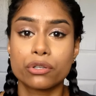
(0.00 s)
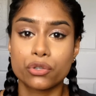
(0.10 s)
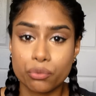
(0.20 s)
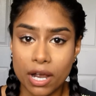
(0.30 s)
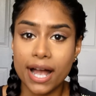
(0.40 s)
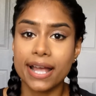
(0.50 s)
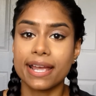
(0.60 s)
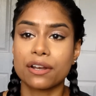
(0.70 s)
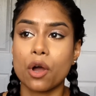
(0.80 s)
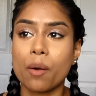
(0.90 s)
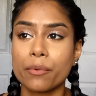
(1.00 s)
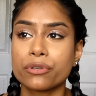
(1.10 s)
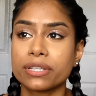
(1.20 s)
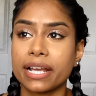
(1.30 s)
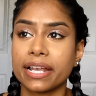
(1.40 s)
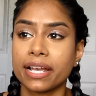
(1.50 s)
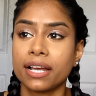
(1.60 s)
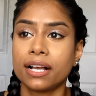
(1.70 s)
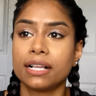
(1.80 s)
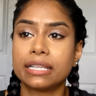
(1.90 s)
dry and almost like
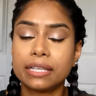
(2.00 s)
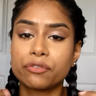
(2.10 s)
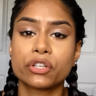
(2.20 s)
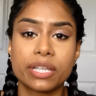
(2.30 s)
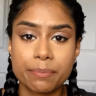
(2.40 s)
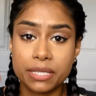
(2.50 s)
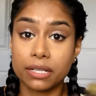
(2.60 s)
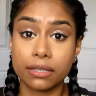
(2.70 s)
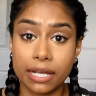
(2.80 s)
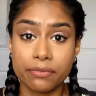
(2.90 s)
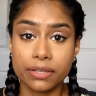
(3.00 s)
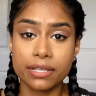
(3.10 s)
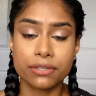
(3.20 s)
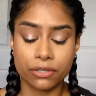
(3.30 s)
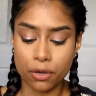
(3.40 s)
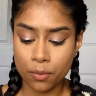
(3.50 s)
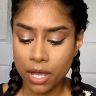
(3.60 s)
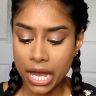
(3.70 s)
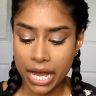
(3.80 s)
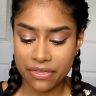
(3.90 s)
leave your lips lifeless, so
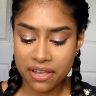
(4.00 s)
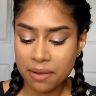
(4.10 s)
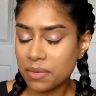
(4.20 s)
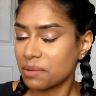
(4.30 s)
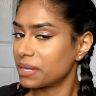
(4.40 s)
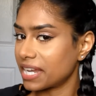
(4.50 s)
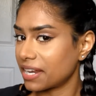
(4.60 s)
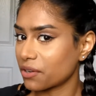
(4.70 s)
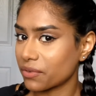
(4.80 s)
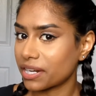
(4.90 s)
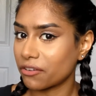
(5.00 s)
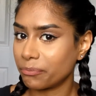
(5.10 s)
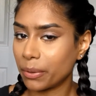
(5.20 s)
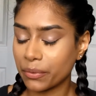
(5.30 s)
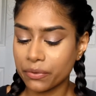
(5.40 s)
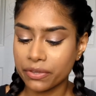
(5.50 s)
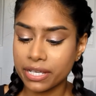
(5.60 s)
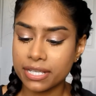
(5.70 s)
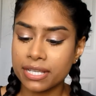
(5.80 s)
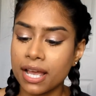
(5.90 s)
I think I'm going to be getting rid of both of these.